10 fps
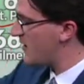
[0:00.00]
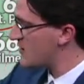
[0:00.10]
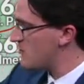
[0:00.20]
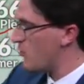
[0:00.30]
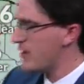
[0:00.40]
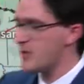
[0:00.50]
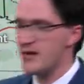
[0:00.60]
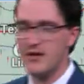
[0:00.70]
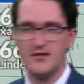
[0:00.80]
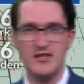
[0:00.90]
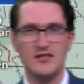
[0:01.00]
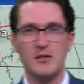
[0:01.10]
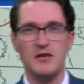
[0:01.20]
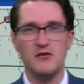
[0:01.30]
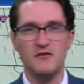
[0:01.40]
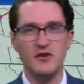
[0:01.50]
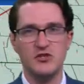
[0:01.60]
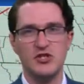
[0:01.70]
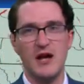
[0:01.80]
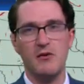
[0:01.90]
in the morning we could see some of the first
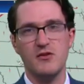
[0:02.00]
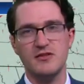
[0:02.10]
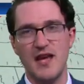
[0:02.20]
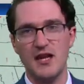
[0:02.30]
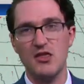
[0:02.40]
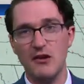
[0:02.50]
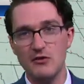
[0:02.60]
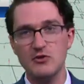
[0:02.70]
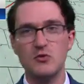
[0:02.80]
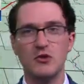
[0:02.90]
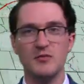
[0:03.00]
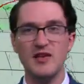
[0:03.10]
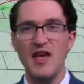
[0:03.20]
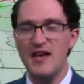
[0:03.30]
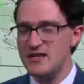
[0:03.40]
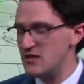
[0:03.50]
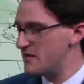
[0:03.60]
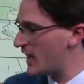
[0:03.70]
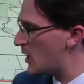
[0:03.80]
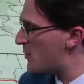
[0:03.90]
showers and thunderstorms
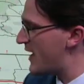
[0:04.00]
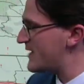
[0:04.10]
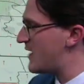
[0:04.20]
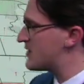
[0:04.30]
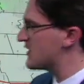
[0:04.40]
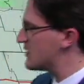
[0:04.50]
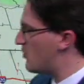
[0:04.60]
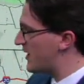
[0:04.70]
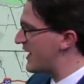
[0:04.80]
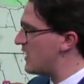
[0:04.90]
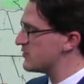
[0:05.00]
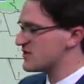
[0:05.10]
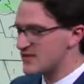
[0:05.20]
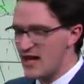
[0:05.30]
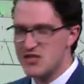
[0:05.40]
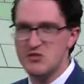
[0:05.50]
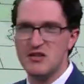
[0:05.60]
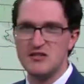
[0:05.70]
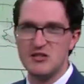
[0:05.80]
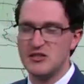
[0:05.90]
developing. Now during the morning hours not too
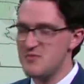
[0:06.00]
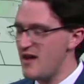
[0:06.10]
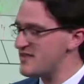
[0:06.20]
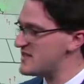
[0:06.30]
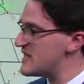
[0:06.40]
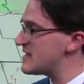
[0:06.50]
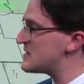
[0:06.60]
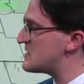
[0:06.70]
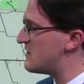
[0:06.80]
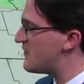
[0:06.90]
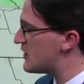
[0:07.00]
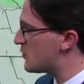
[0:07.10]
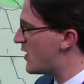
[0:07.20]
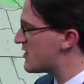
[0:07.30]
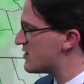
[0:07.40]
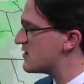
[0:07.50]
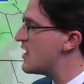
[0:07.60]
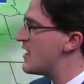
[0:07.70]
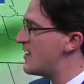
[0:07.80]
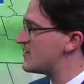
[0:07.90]
concerned about seeing severe weather.
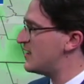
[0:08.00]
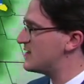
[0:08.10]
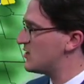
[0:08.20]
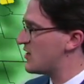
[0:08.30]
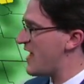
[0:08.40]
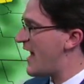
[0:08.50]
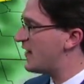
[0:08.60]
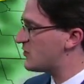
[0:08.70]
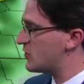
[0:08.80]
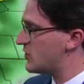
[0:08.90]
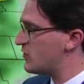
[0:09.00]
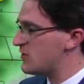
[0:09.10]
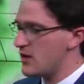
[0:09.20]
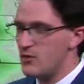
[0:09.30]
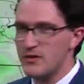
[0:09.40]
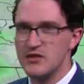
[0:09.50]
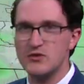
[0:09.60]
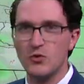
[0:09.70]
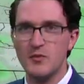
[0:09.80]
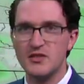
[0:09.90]
It's not until the afternoon though when the
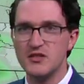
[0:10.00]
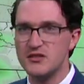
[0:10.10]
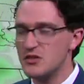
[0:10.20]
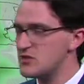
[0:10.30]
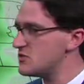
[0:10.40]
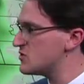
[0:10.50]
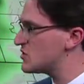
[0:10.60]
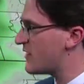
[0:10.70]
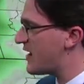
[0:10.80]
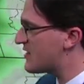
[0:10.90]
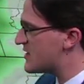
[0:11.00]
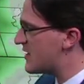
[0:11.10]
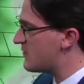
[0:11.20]
storms could start to strengthen and